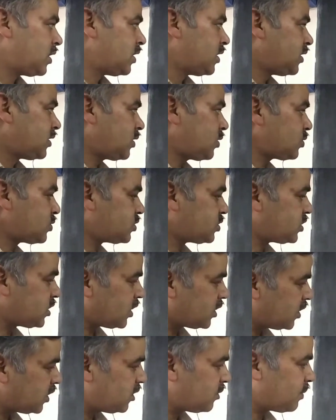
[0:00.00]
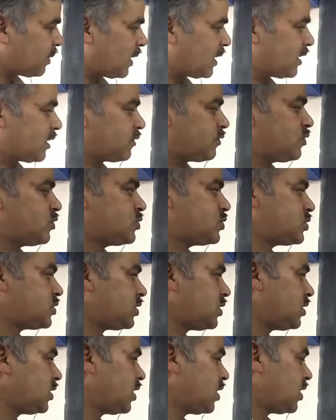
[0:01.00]
Now second part, if you
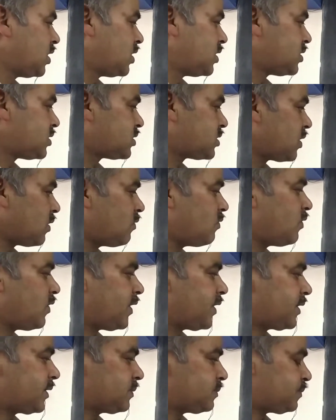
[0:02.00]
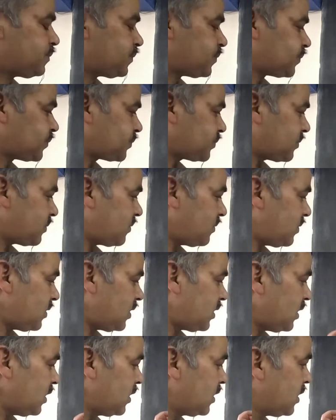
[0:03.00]
see somewhere,
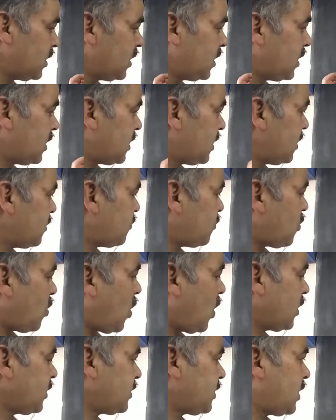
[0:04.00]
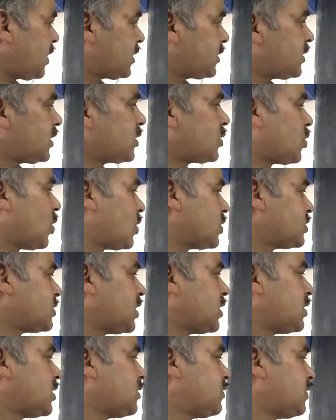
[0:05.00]
if all the other chords
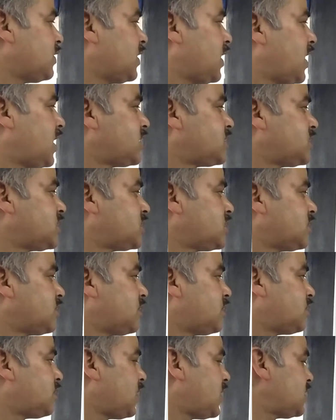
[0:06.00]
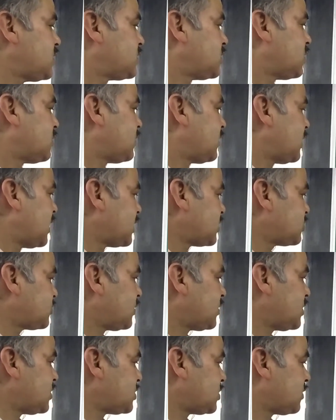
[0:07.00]
are given, x is given, y is given,
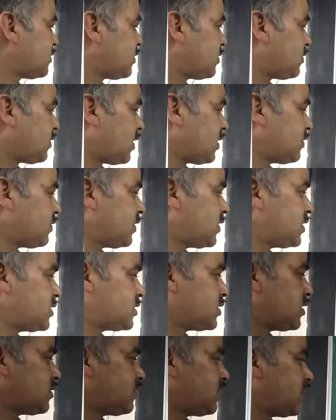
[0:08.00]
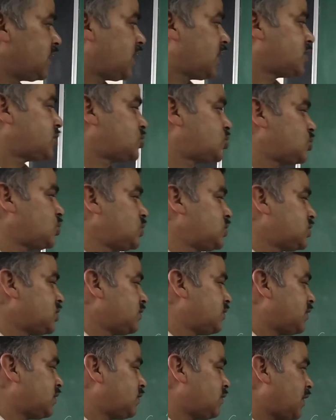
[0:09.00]
x1 is given, y1 is given, x2 is
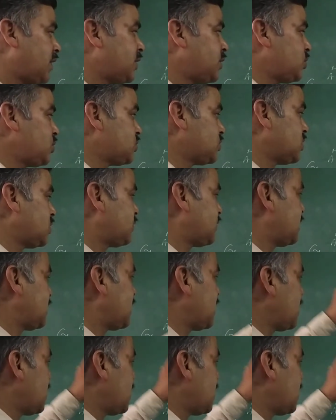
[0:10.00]
given, y2 is given,